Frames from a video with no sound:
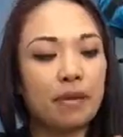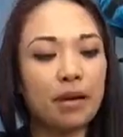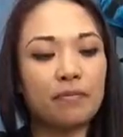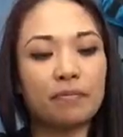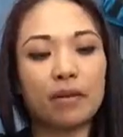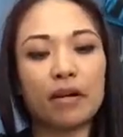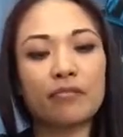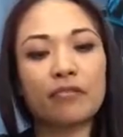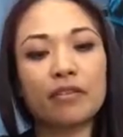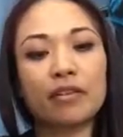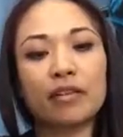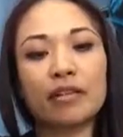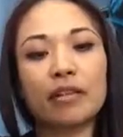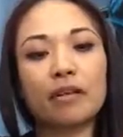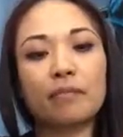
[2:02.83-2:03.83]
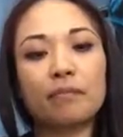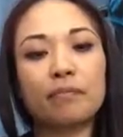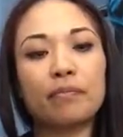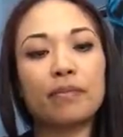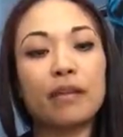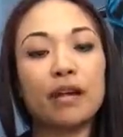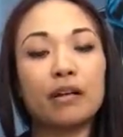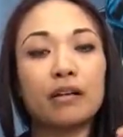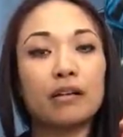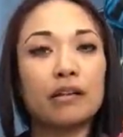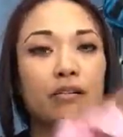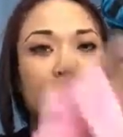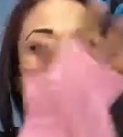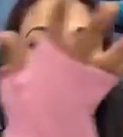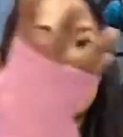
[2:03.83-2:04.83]
I'm covering the knuckle
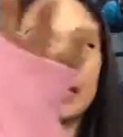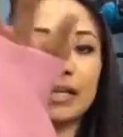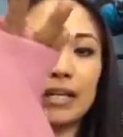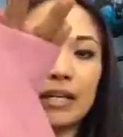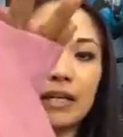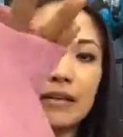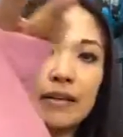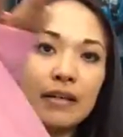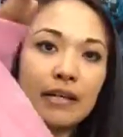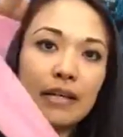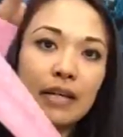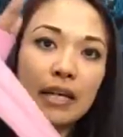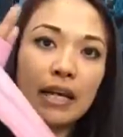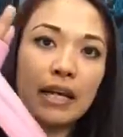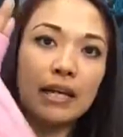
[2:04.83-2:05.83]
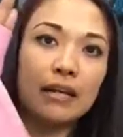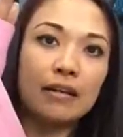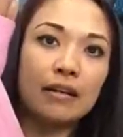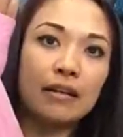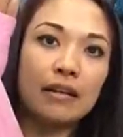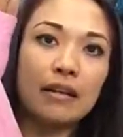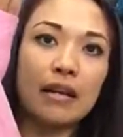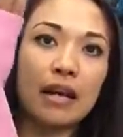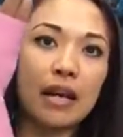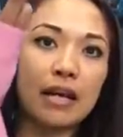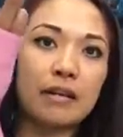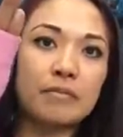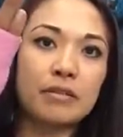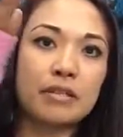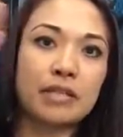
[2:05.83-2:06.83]
of the pinky. Okay?
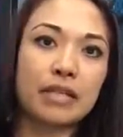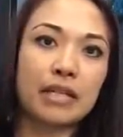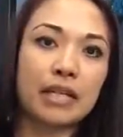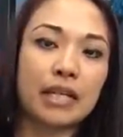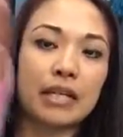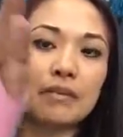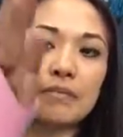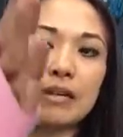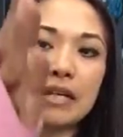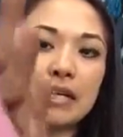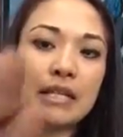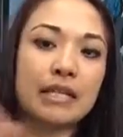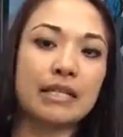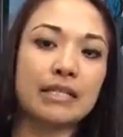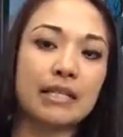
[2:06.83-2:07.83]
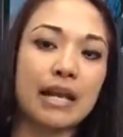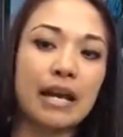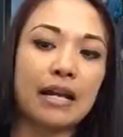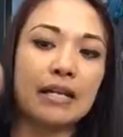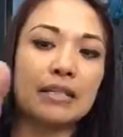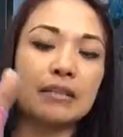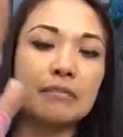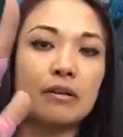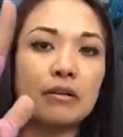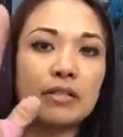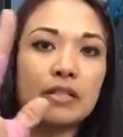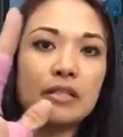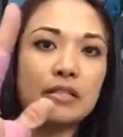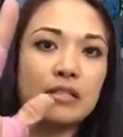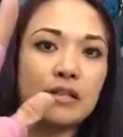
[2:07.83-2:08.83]
And I'm just going to keep making this X
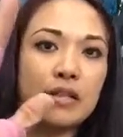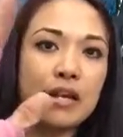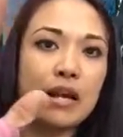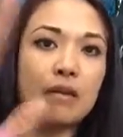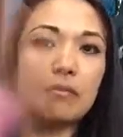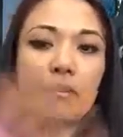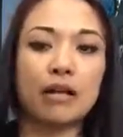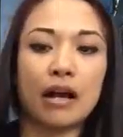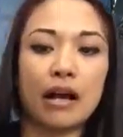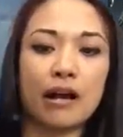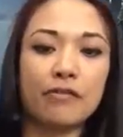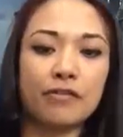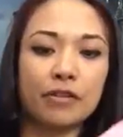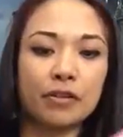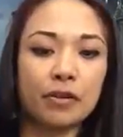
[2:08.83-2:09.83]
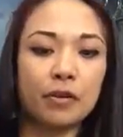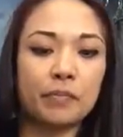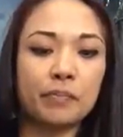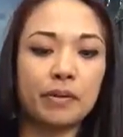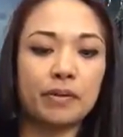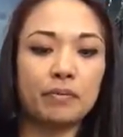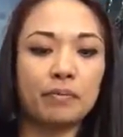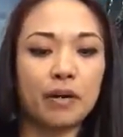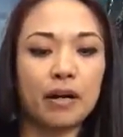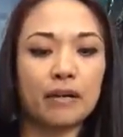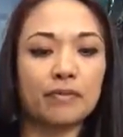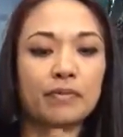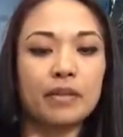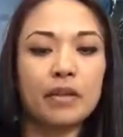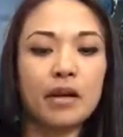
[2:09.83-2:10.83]
motion so that I will have an open
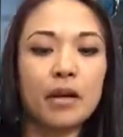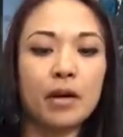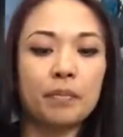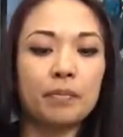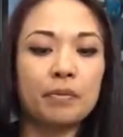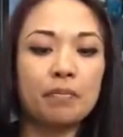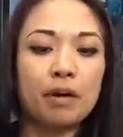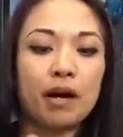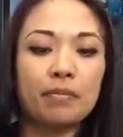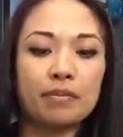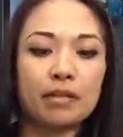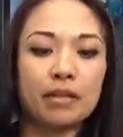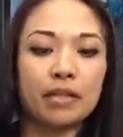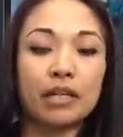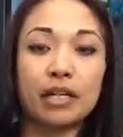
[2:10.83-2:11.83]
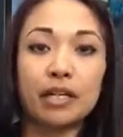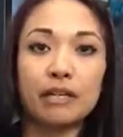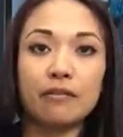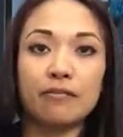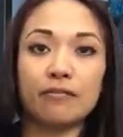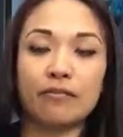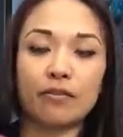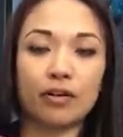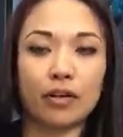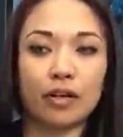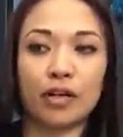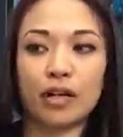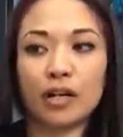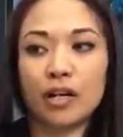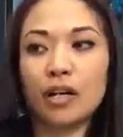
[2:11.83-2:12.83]
palm. Open palms are good
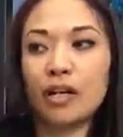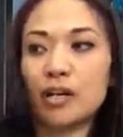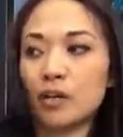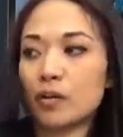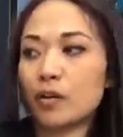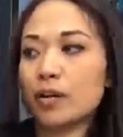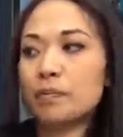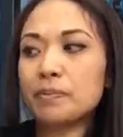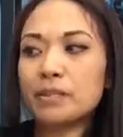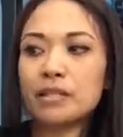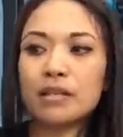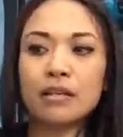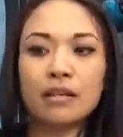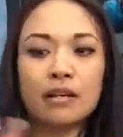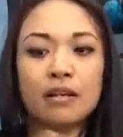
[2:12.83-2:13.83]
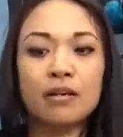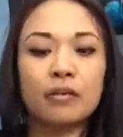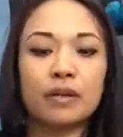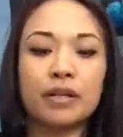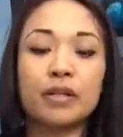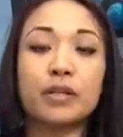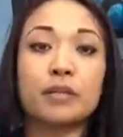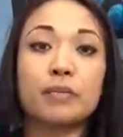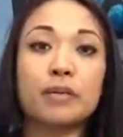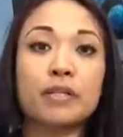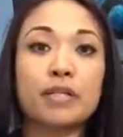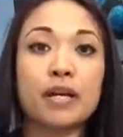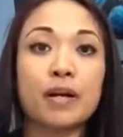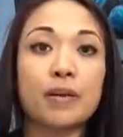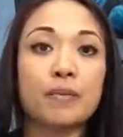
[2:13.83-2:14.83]
for grips when you do
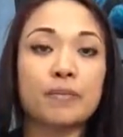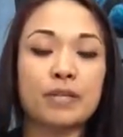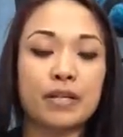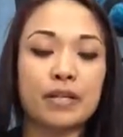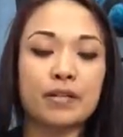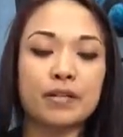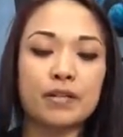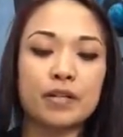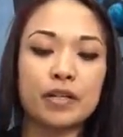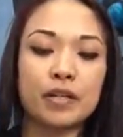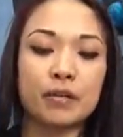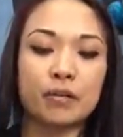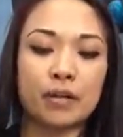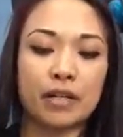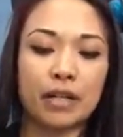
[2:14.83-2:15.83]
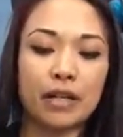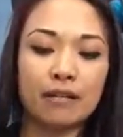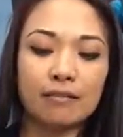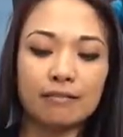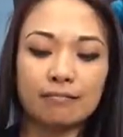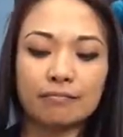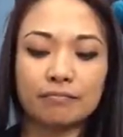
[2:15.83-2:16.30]
push-ups and you're doing your workout.